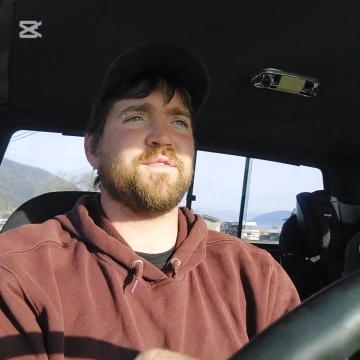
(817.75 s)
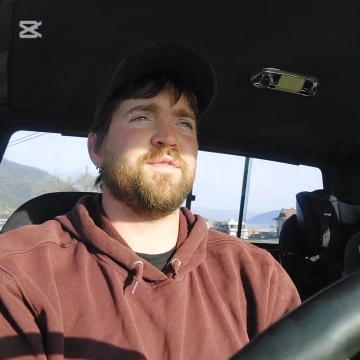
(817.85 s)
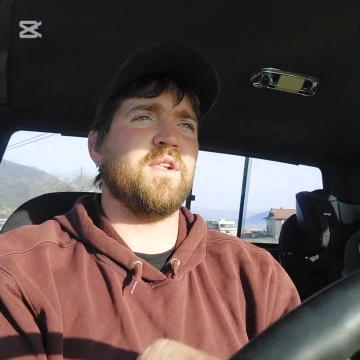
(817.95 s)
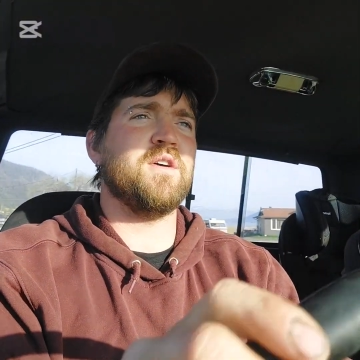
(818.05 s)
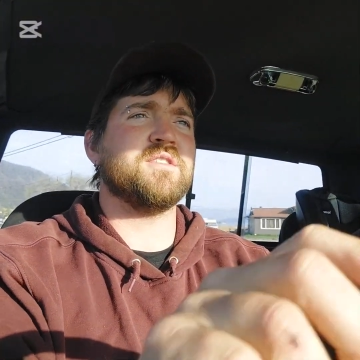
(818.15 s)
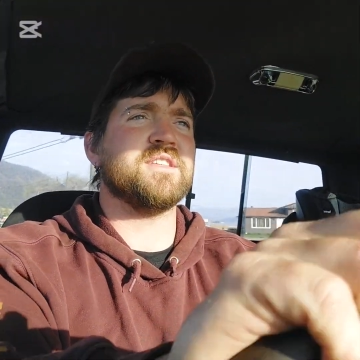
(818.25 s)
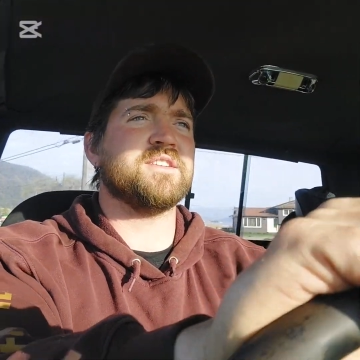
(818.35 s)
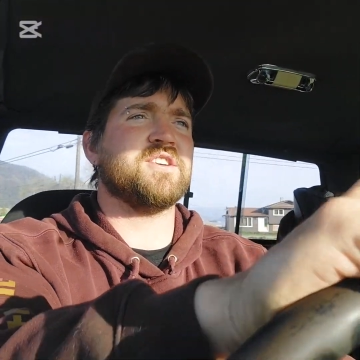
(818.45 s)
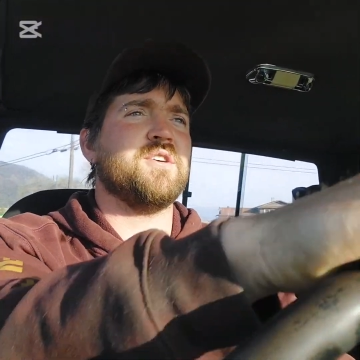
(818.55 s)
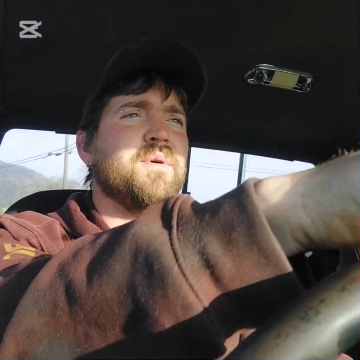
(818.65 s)
flow to the
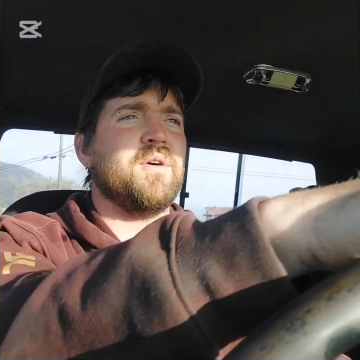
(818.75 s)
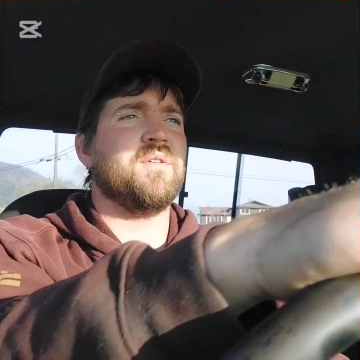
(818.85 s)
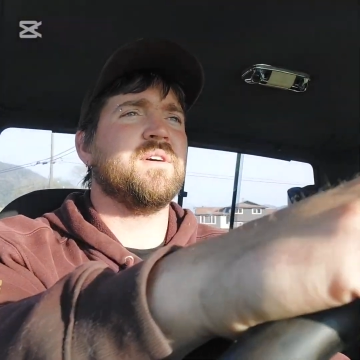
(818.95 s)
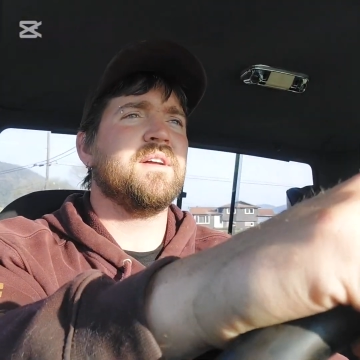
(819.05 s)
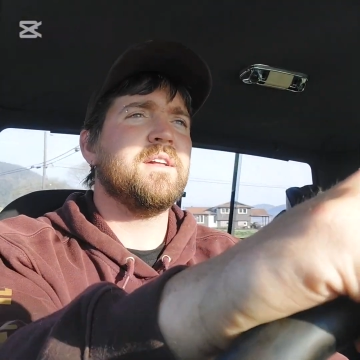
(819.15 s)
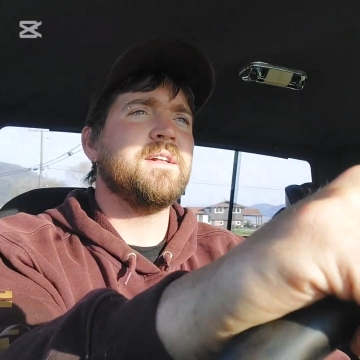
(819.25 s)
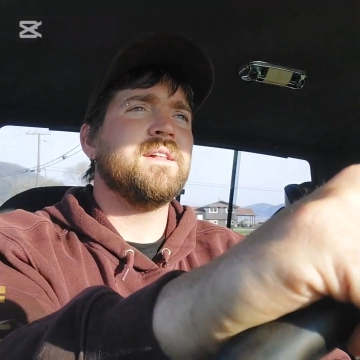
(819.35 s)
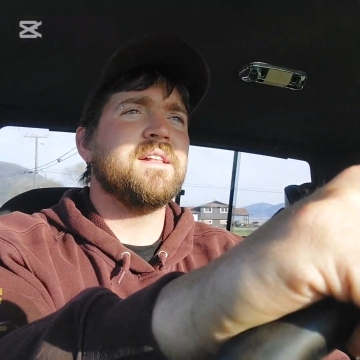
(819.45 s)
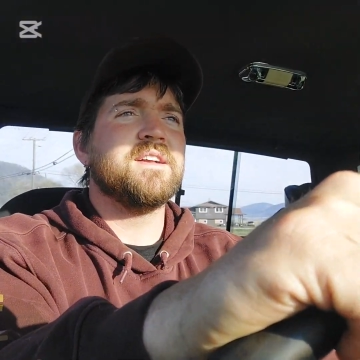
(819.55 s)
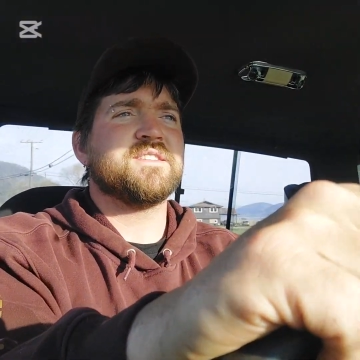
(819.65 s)
turbo.
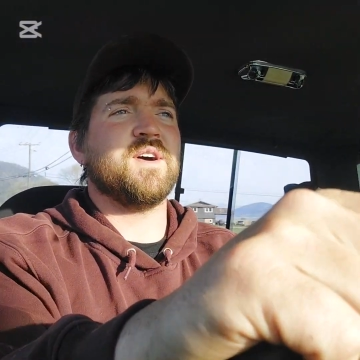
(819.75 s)
So I